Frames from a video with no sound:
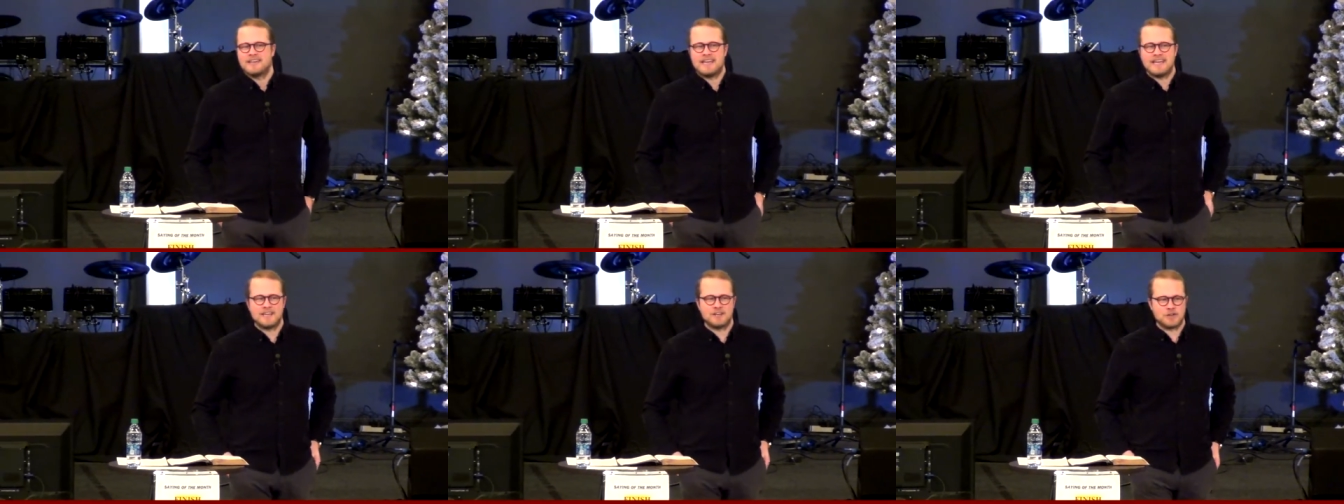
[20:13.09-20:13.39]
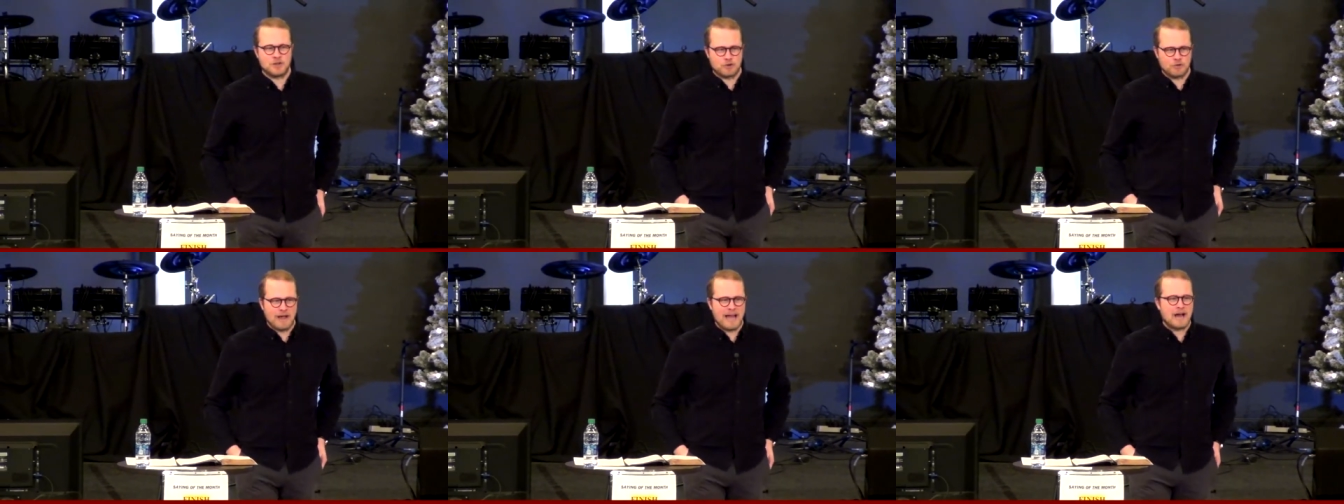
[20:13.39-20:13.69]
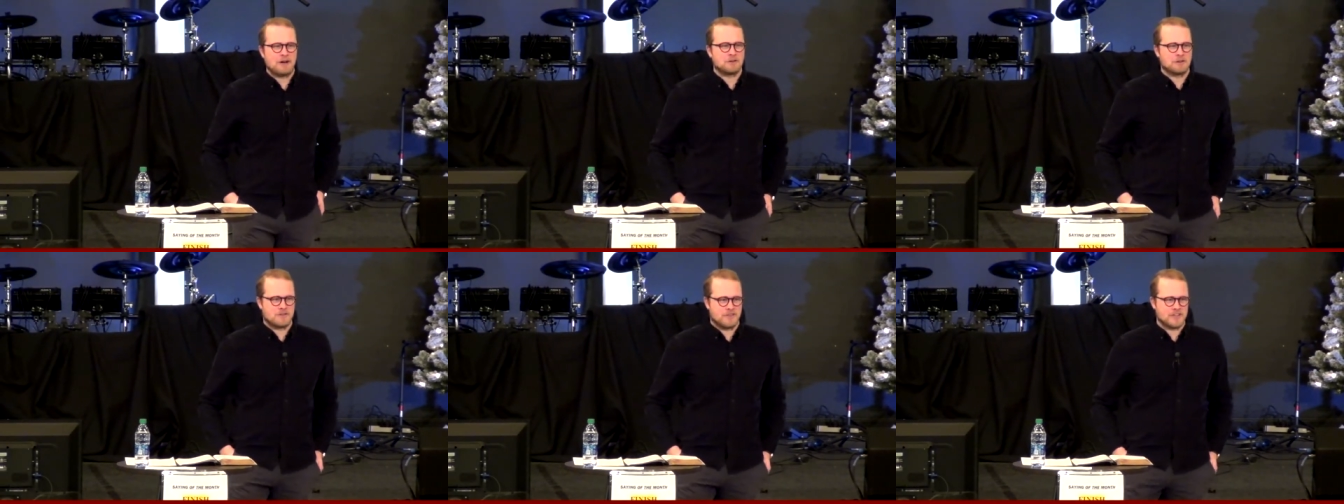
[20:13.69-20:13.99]
in
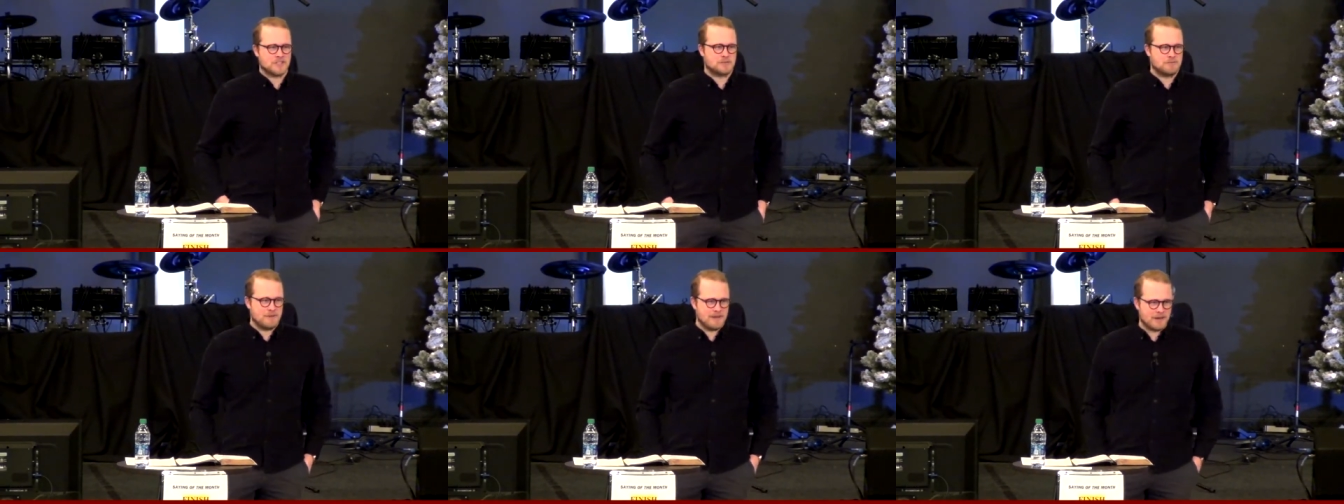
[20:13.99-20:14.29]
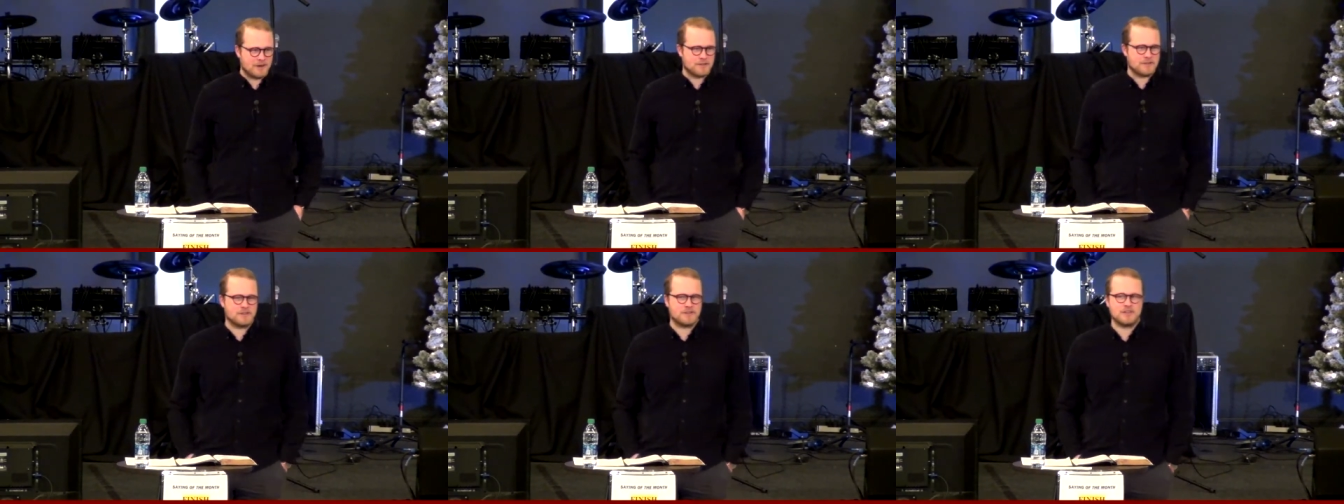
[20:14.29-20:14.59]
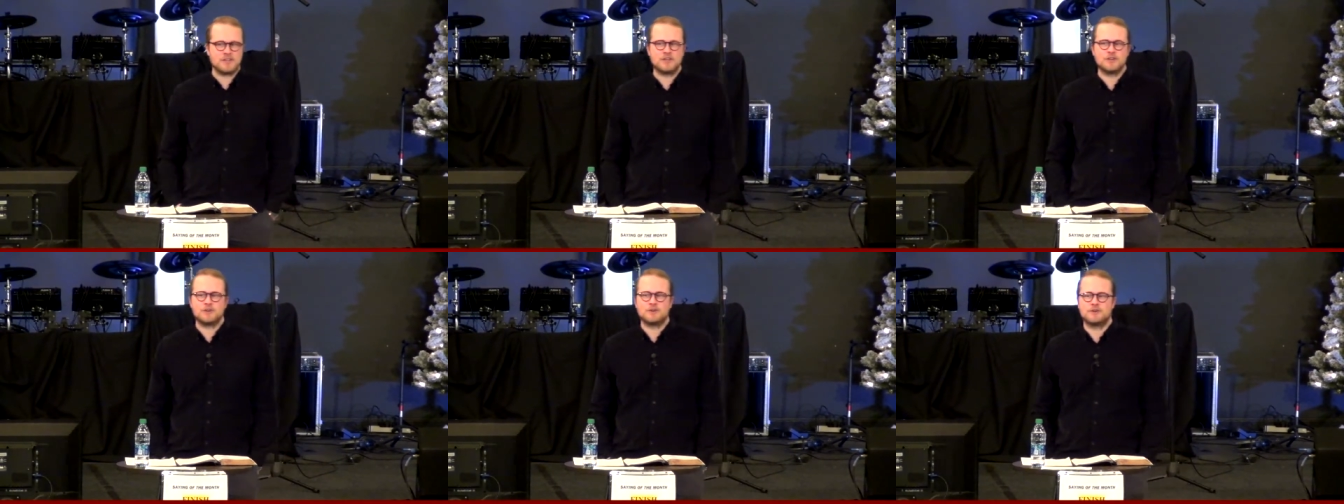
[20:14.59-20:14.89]
ground that's bigger than
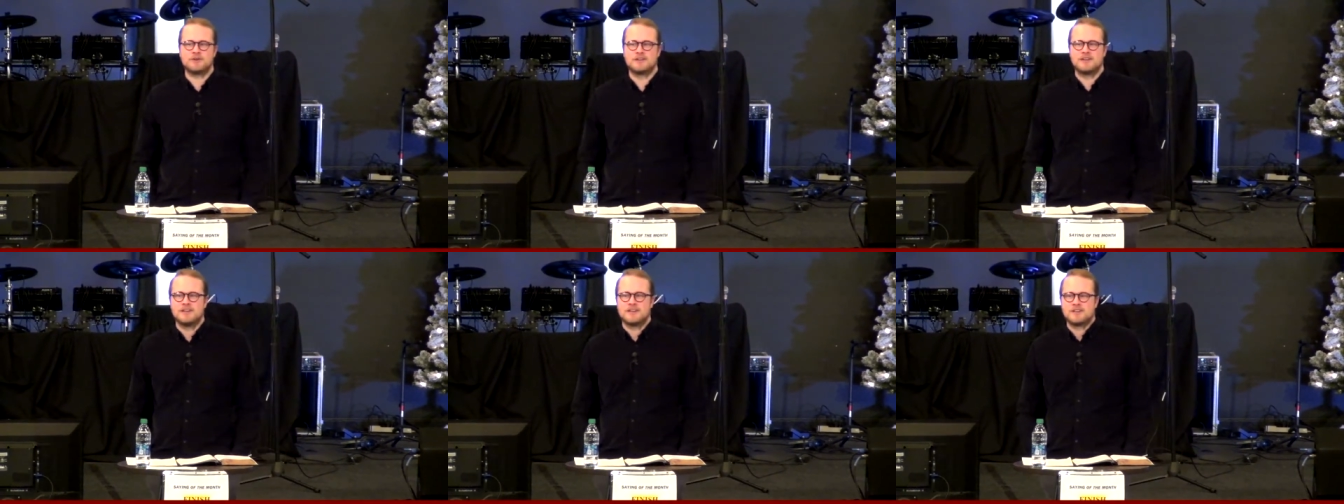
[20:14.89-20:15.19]
you